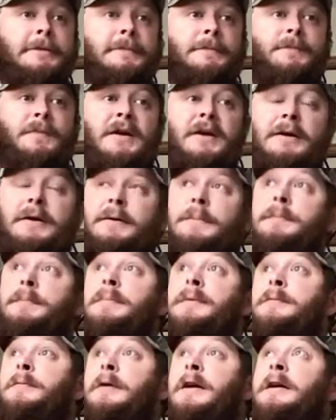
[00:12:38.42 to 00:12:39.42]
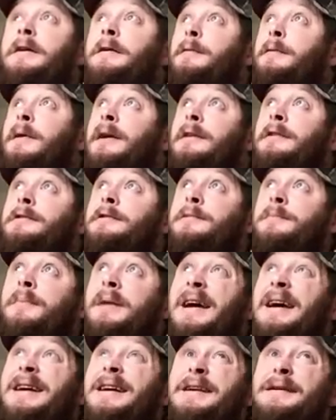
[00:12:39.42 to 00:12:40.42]
But while the weather's
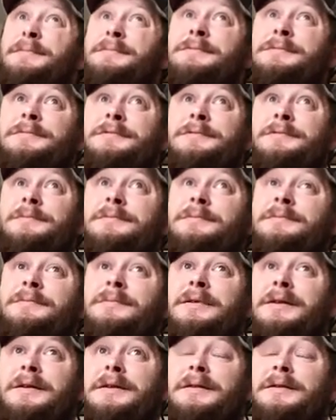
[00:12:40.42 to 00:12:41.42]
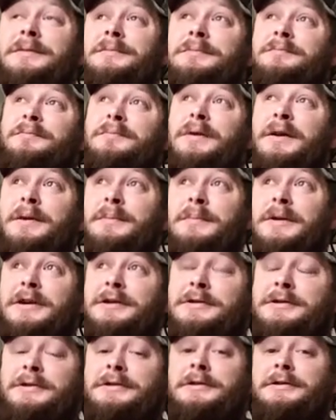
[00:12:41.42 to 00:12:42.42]
bad, I'm pretty
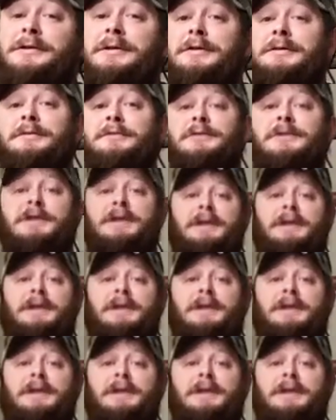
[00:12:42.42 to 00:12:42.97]
much just going to sit